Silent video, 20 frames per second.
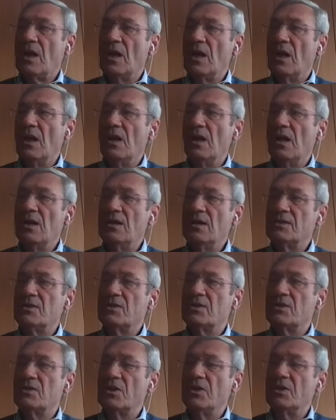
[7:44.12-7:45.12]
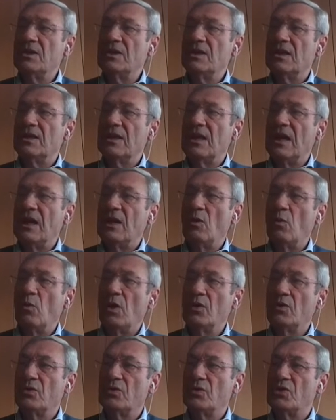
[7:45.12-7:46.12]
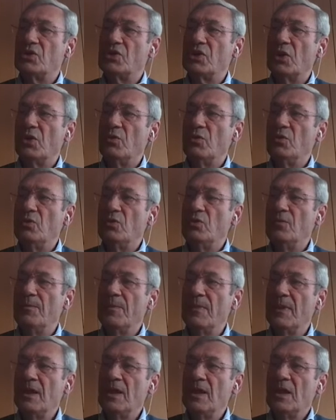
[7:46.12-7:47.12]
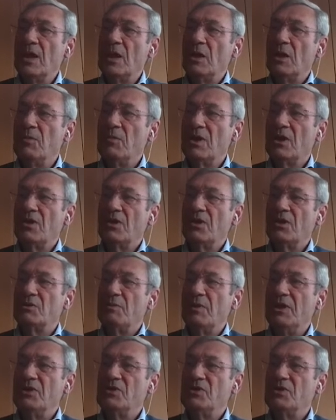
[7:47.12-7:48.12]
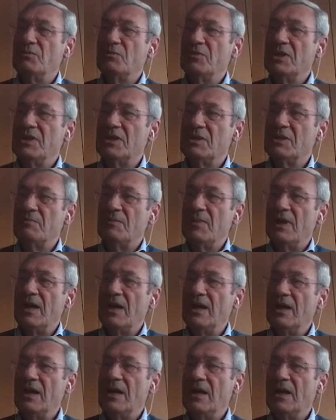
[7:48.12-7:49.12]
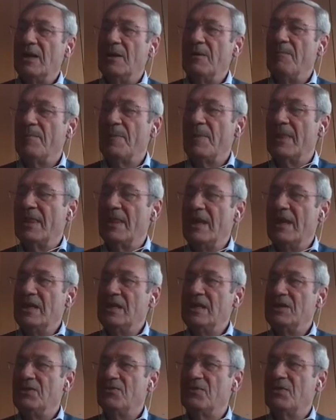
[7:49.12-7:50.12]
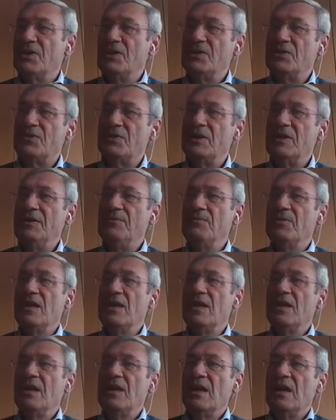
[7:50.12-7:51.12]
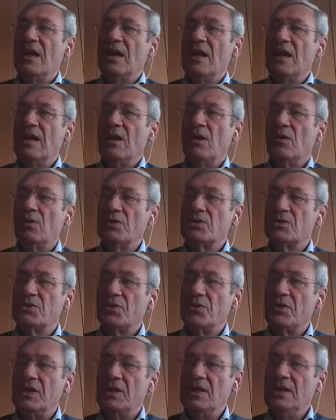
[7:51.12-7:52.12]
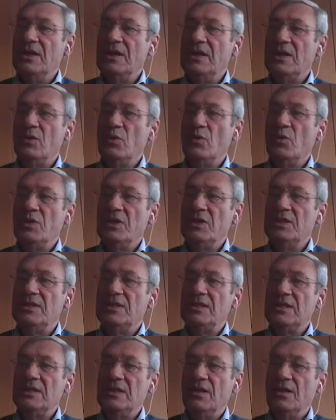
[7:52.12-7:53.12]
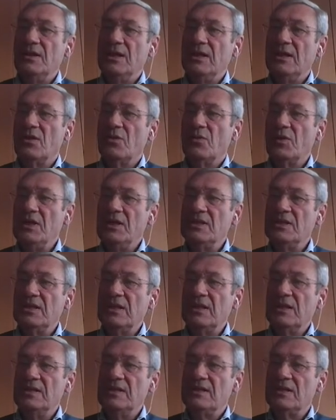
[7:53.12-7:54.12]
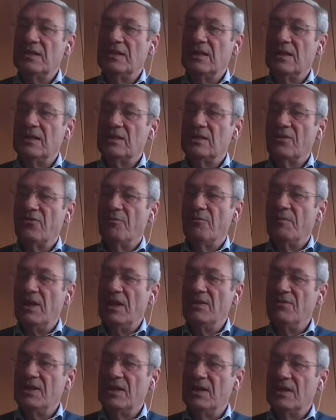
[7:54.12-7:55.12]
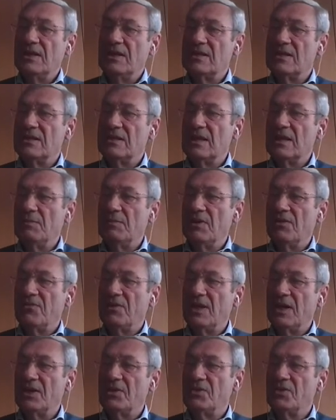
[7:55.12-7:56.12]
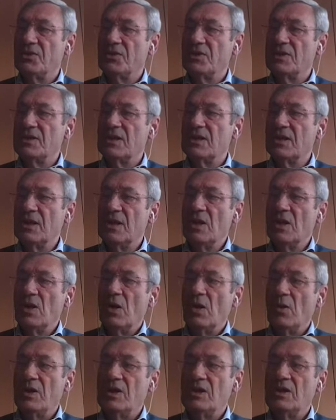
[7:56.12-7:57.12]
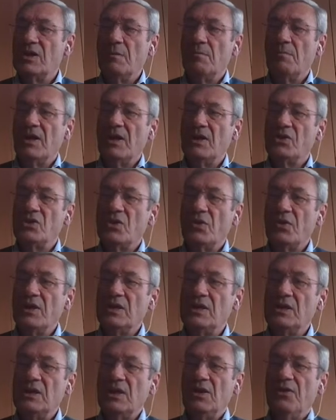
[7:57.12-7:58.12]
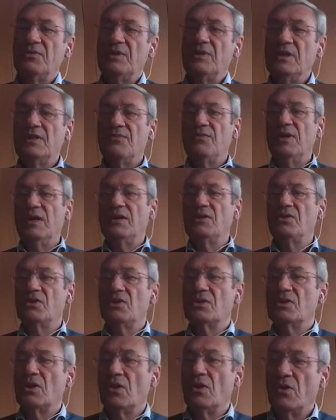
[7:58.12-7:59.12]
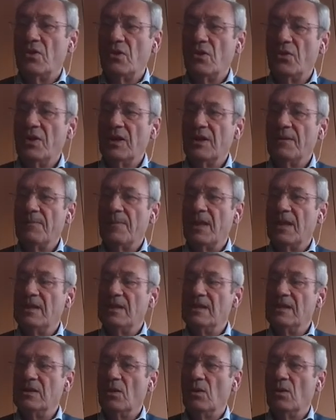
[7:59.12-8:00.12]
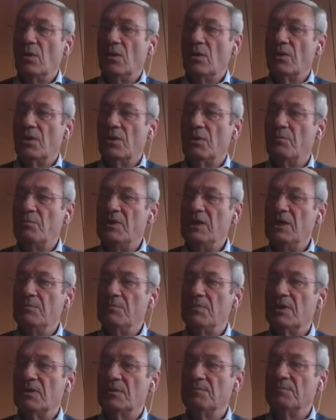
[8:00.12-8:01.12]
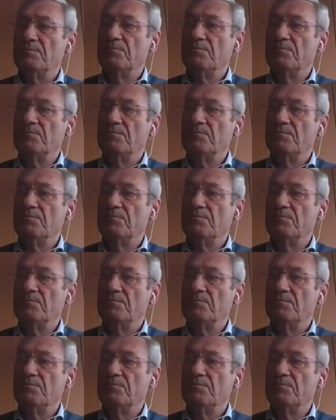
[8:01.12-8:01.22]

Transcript: A last study that I want to show you, because Belgium is my native country. Also here, we see an increasing incidence of pelvic and acetabular fractures, with the majority of these fractures occurring in the older people.